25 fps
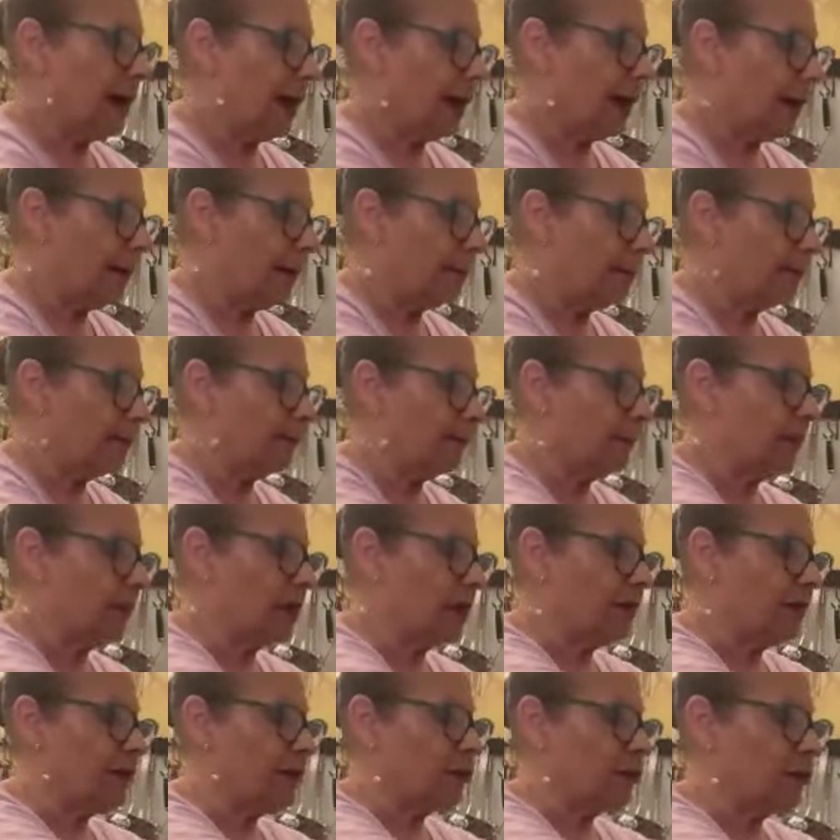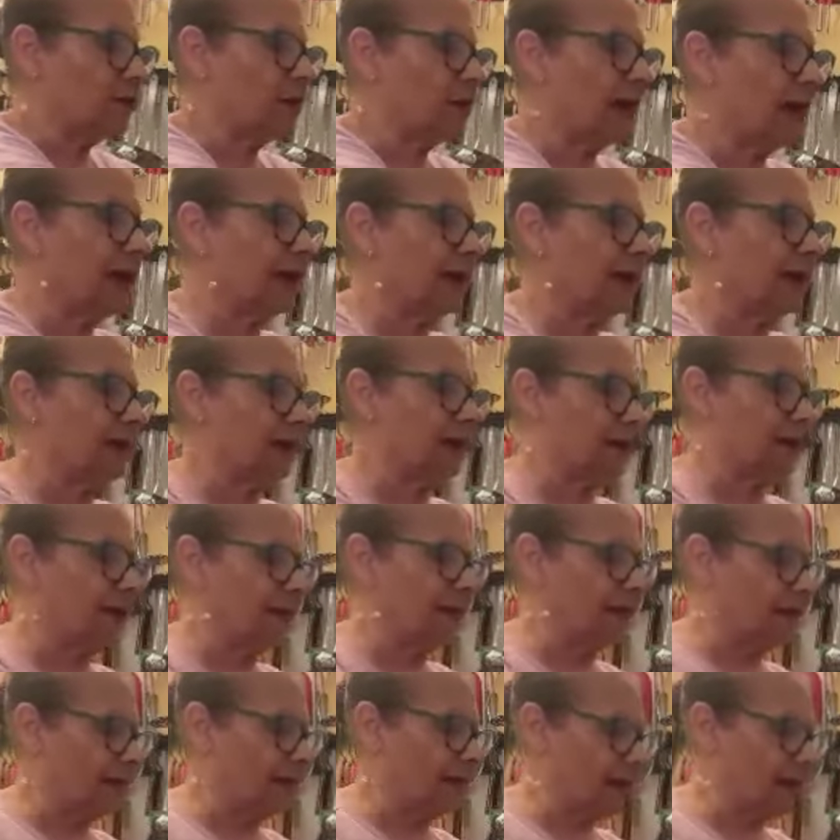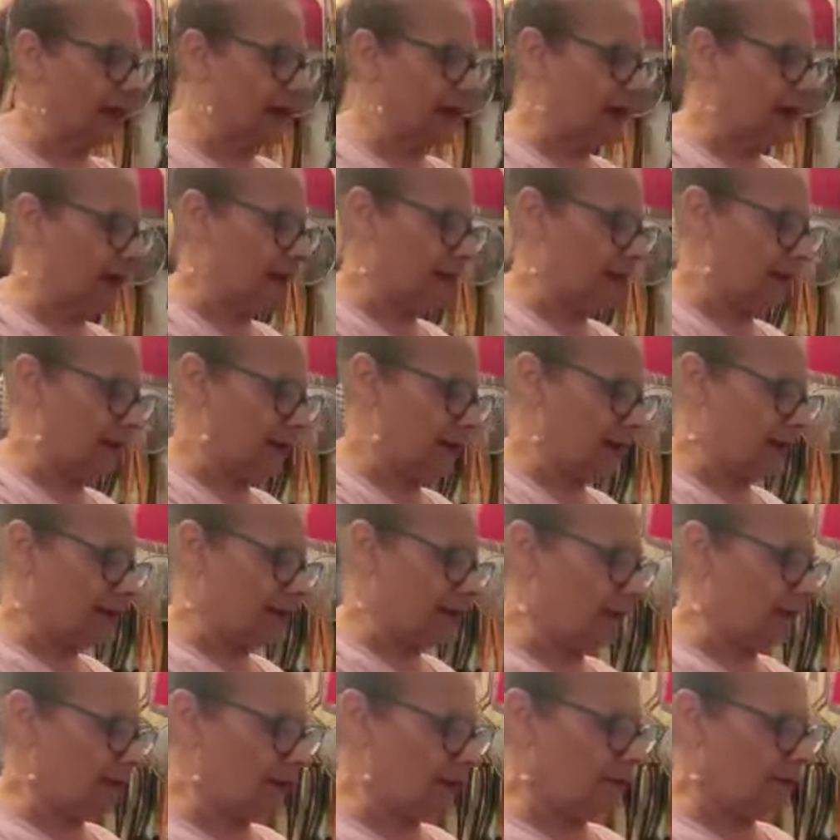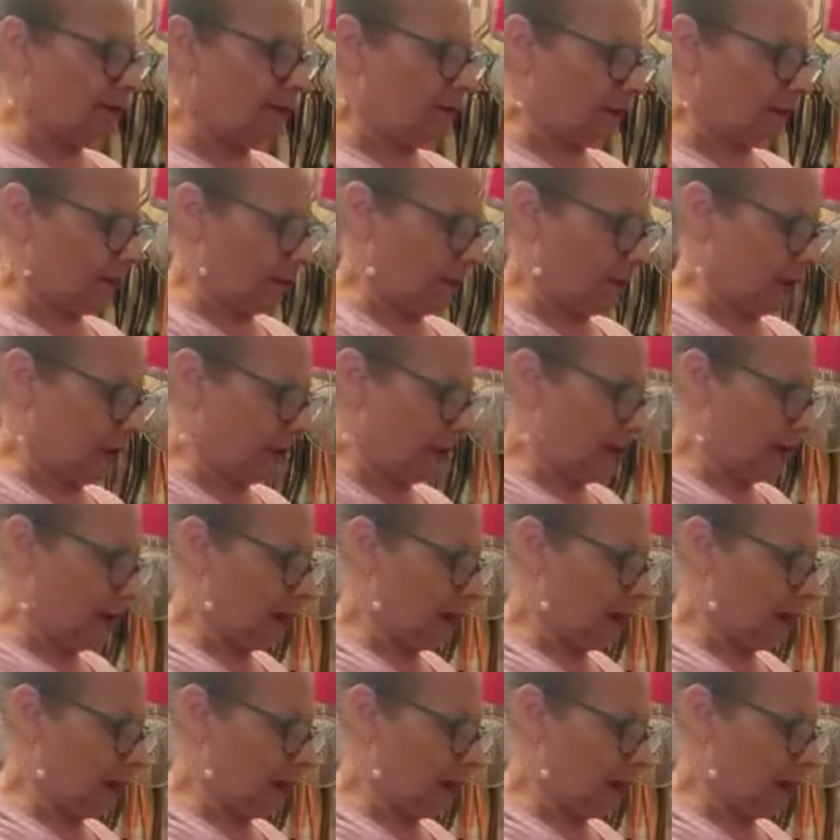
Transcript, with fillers: um, if you take the, um,